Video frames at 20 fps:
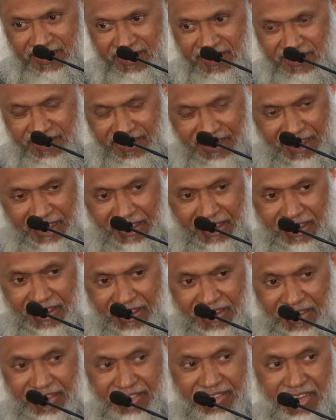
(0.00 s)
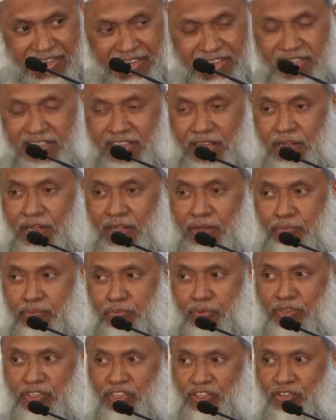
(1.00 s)
Okay? That is the
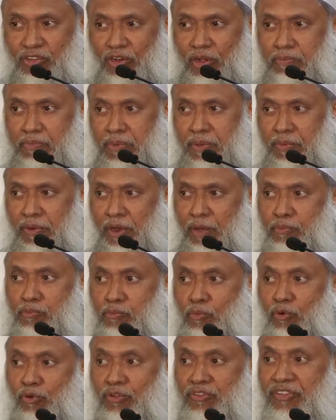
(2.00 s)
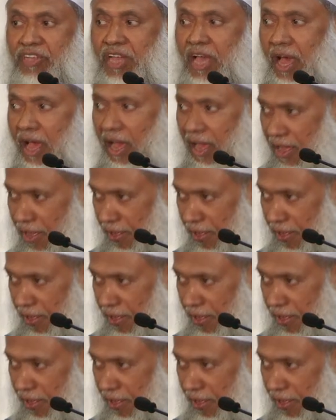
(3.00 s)
position of people of Murji'ah.